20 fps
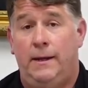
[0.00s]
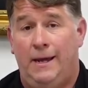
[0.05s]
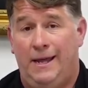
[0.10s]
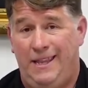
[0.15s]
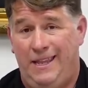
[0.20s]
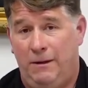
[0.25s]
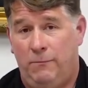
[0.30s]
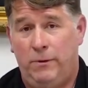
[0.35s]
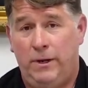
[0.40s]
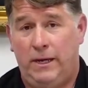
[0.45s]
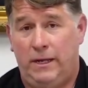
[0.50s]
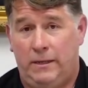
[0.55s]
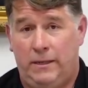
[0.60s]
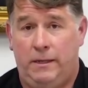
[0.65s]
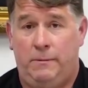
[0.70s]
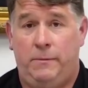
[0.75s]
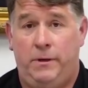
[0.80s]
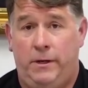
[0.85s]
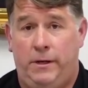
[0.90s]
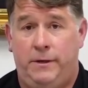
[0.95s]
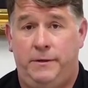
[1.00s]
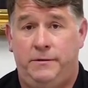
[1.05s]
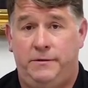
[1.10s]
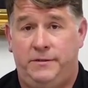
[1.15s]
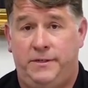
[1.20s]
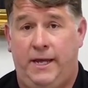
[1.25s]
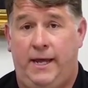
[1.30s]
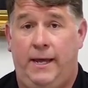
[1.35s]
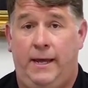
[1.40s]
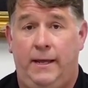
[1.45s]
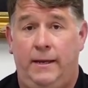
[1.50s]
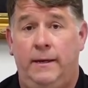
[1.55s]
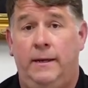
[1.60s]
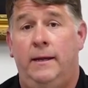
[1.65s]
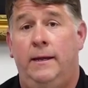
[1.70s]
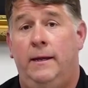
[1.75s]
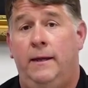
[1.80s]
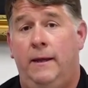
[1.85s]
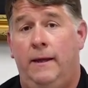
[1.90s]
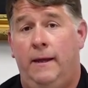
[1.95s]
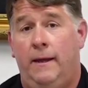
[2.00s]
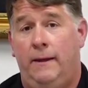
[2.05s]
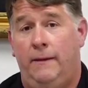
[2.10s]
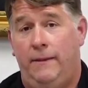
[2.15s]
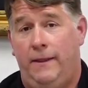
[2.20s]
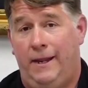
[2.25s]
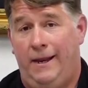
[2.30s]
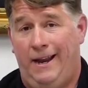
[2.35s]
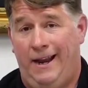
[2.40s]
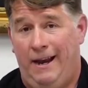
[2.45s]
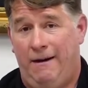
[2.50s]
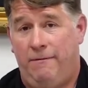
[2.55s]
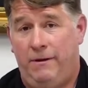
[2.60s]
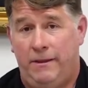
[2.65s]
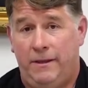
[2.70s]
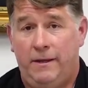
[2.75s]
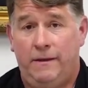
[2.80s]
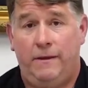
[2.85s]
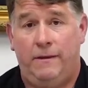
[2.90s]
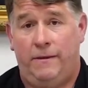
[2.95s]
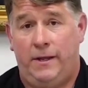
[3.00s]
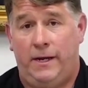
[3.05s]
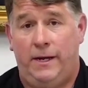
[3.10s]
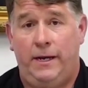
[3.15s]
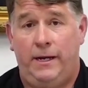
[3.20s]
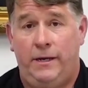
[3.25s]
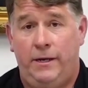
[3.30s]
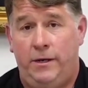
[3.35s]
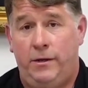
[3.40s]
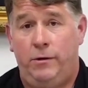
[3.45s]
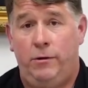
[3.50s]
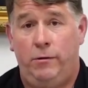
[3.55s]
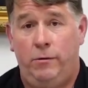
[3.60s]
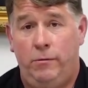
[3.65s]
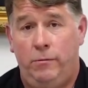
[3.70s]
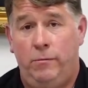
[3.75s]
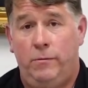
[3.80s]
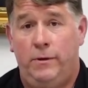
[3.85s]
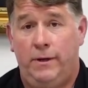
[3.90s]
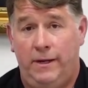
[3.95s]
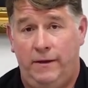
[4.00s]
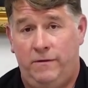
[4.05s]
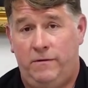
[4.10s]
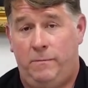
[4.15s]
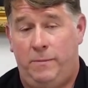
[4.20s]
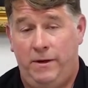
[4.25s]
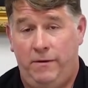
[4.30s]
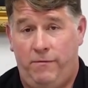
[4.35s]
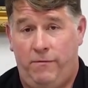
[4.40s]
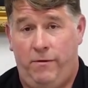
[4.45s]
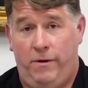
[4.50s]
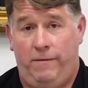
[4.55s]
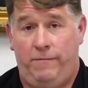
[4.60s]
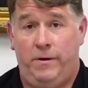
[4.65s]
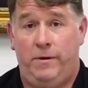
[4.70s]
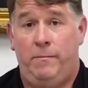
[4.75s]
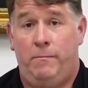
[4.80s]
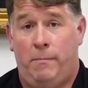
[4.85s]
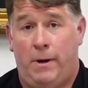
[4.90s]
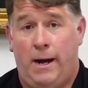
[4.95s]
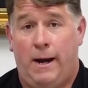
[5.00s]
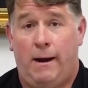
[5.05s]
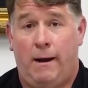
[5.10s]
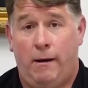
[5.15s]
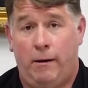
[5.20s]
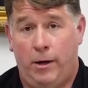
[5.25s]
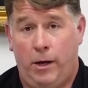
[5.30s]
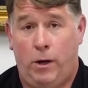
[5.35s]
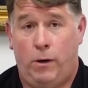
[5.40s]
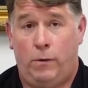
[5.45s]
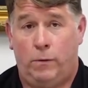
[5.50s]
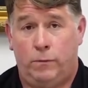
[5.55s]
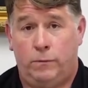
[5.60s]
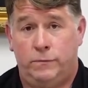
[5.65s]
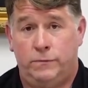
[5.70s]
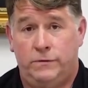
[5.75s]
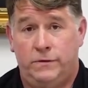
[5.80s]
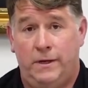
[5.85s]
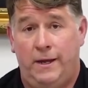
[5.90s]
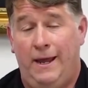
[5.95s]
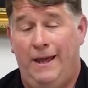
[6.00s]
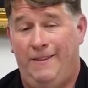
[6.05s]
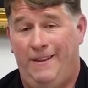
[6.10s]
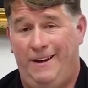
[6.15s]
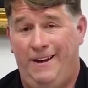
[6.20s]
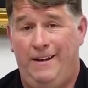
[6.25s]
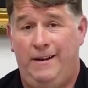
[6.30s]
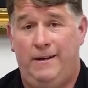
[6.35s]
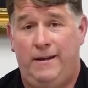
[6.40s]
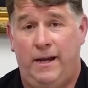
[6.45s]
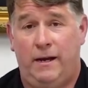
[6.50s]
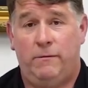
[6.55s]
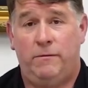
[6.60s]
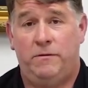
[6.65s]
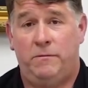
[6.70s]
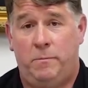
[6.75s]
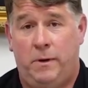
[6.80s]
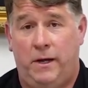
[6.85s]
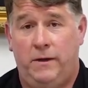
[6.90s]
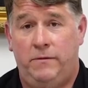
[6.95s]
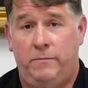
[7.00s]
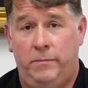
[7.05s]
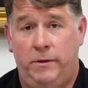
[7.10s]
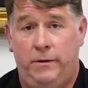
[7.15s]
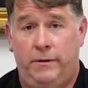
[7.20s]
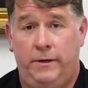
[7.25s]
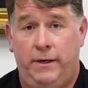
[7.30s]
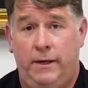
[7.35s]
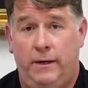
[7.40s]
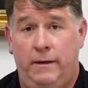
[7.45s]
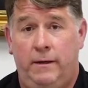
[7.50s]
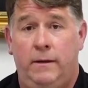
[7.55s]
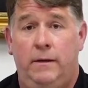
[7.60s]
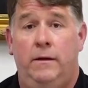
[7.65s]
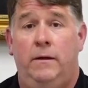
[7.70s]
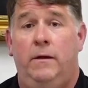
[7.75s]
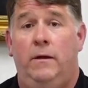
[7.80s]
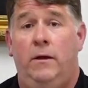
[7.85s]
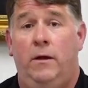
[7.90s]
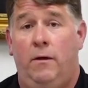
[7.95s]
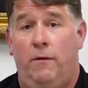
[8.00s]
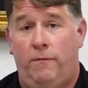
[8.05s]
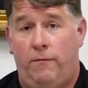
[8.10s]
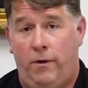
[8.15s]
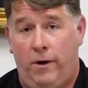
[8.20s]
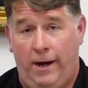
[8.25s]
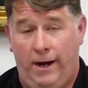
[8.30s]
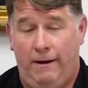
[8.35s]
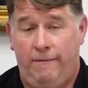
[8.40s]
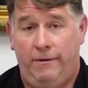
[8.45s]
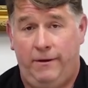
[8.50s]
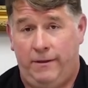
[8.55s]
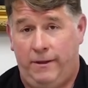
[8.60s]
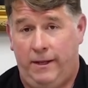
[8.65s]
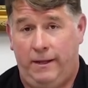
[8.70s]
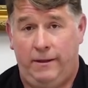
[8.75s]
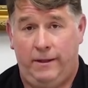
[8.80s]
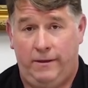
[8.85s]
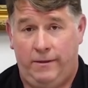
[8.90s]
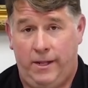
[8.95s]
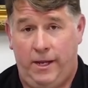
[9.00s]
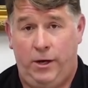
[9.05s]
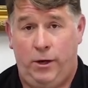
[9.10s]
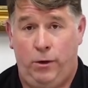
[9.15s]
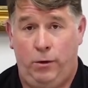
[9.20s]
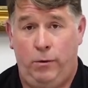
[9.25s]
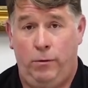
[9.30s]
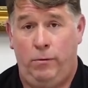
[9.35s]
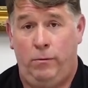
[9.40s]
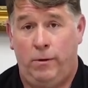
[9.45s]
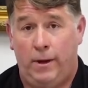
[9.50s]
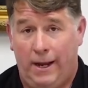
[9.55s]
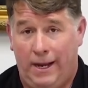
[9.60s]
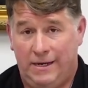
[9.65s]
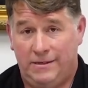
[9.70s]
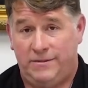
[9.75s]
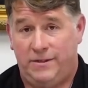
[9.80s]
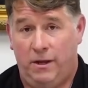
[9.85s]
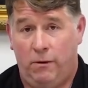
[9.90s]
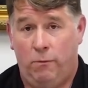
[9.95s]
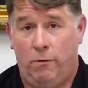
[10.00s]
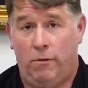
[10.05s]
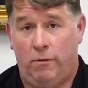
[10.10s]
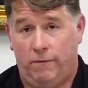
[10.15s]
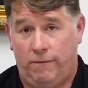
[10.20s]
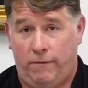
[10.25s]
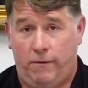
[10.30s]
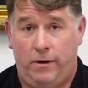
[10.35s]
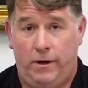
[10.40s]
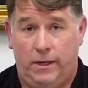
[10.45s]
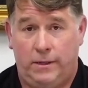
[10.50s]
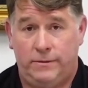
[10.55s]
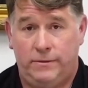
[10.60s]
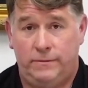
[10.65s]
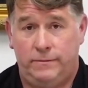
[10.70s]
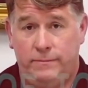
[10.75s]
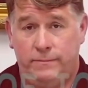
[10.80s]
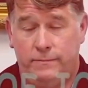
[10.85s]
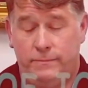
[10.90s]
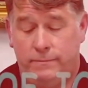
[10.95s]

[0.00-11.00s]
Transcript: And then we get them to understand that everything that they need to do needs to be driven by our goals, and they need to take responsibility for everything that they do as they work for us.